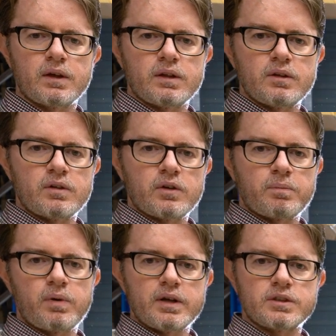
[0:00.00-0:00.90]
It is a
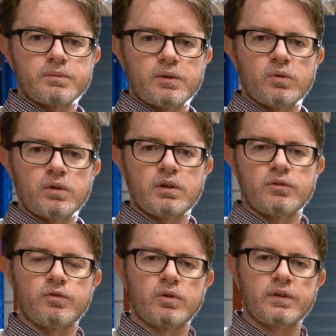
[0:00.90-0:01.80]
replacement
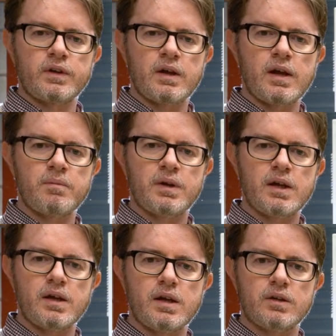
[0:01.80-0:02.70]
model for the
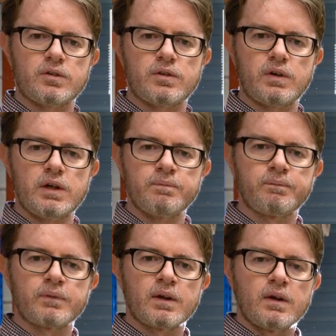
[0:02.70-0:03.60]
MKS3.
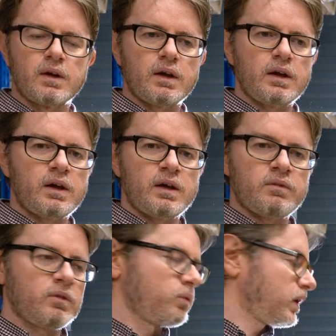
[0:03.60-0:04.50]

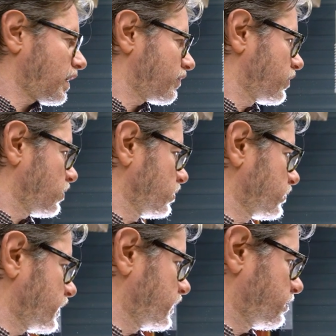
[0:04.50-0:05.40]
Uh, we have uh,
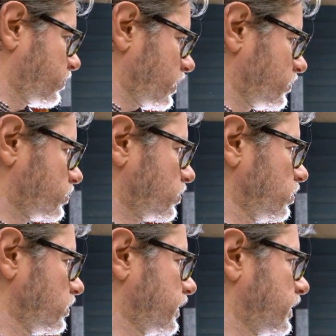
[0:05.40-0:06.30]
already
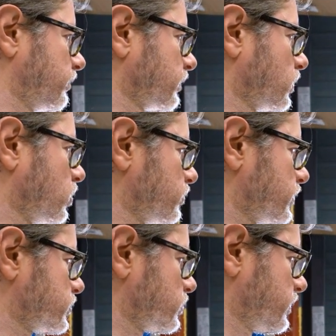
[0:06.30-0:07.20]
pre-installed the
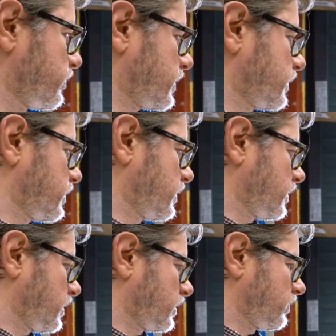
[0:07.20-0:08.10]
Conversol inverter
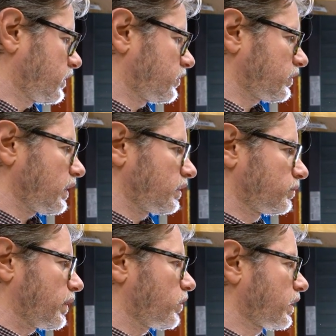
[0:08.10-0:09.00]
in a, in a
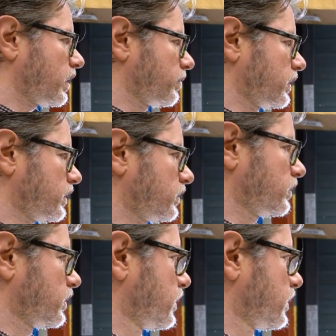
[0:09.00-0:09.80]
silent power cabinet.